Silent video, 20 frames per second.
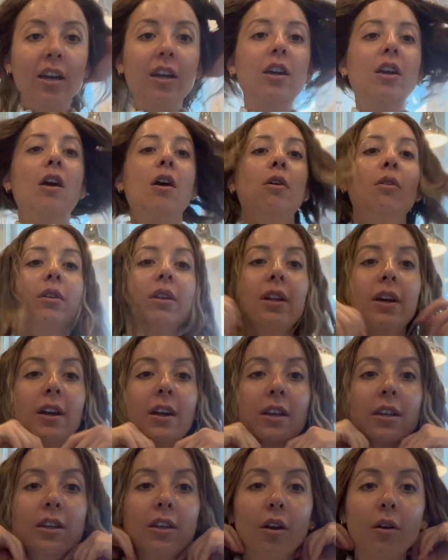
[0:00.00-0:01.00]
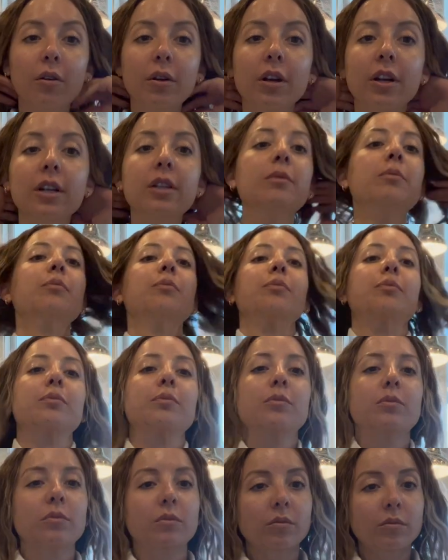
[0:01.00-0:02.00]
coconut yogurt
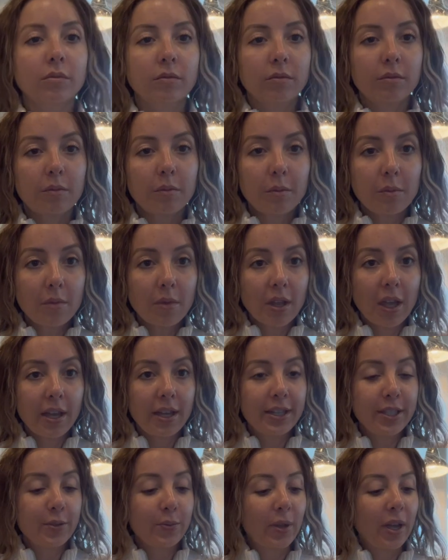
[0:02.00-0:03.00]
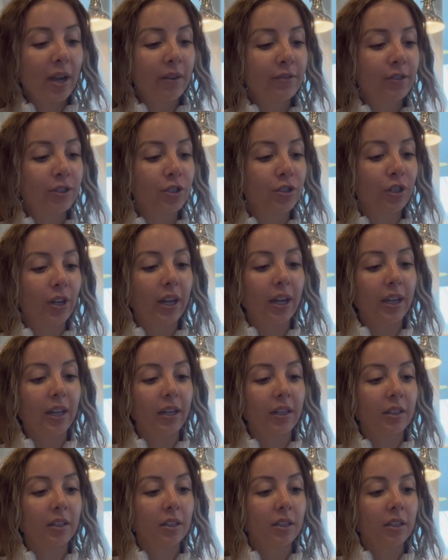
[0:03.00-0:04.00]
is we have to
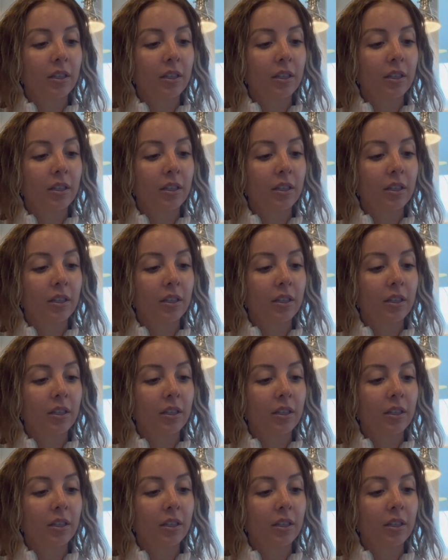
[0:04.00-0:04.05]
drain